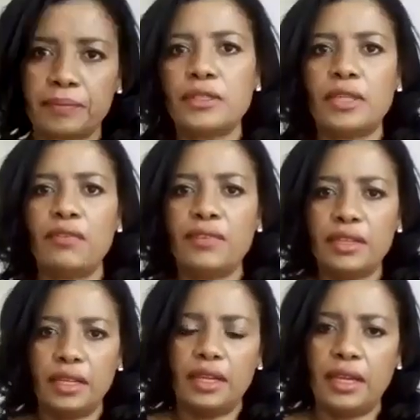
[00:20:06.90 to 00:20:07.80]

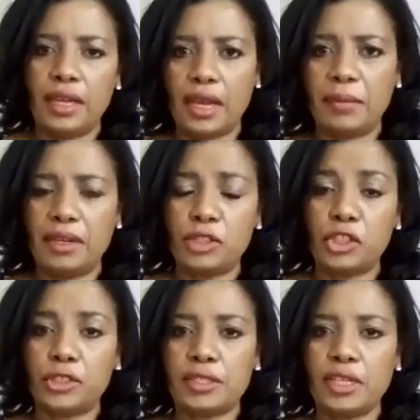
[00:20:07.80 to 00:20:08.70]
definitely, I mean,
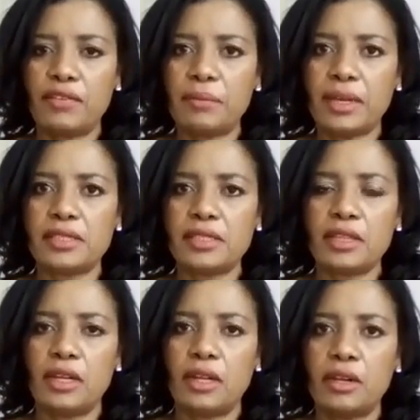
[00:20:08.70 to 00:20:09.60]
sure, 7 months is
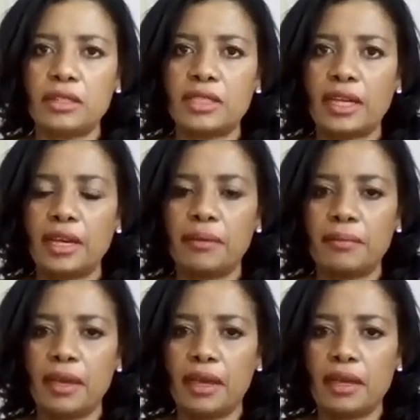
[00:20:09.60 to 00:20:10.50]
a long
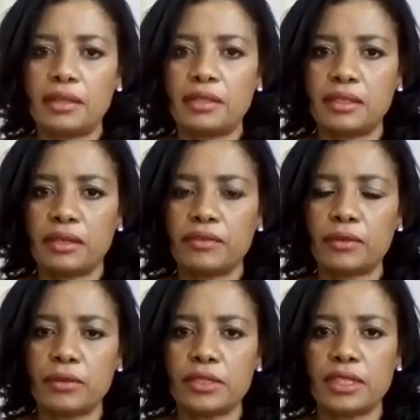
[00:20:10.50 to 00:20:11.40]
time, and of
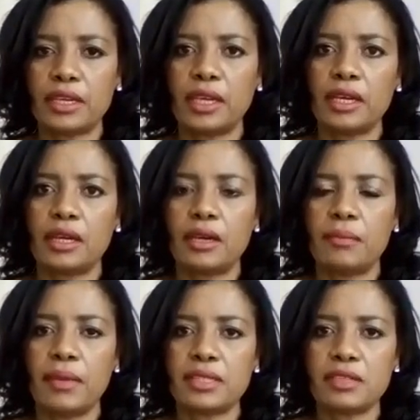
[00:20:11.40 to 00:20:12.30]
course, taking a
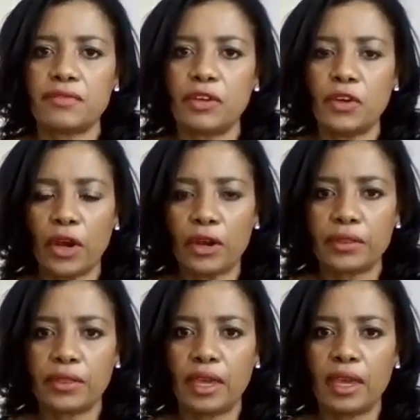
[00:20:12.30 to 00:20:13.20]
massive knock
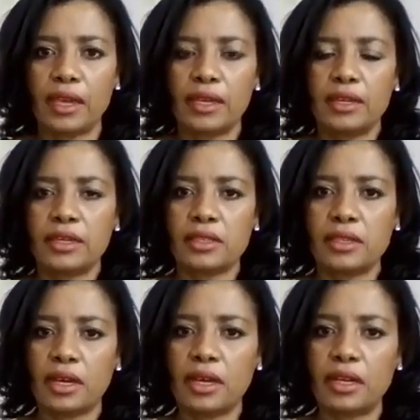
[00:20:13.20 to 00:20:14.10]
there. So
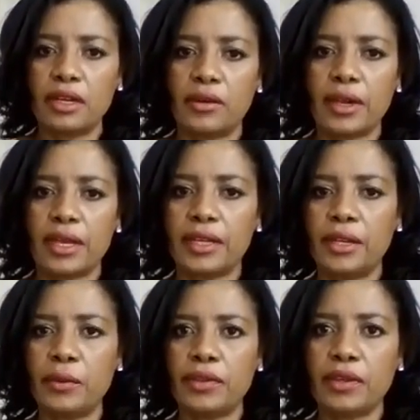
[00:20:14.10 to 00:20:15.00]
yeah, Leroy, I
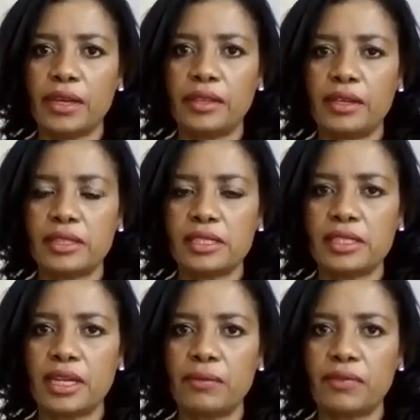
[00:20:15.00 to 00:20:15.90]
agree with you. I think it's
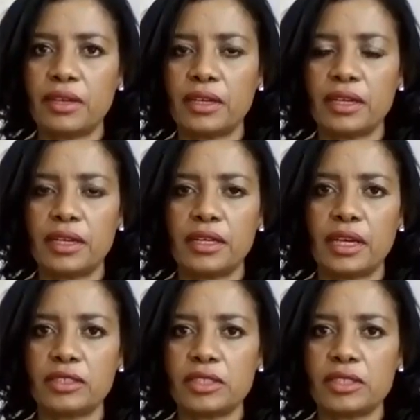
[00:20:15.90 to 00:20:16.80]
time for her
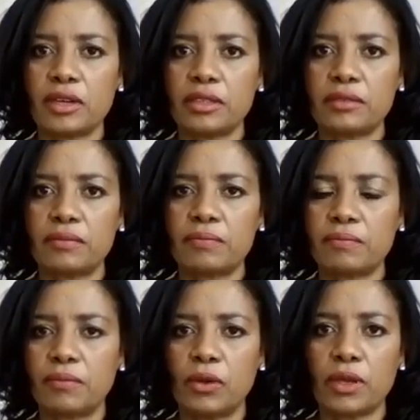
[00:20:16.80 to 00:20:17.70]
now to start
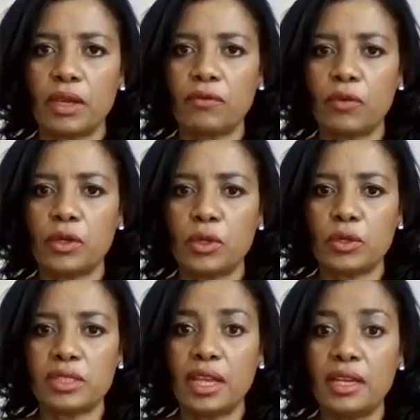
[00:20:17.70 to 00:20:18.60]
looking for a
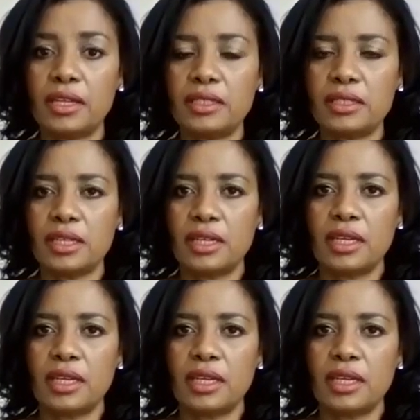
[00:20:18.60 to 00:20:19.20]
new tenant.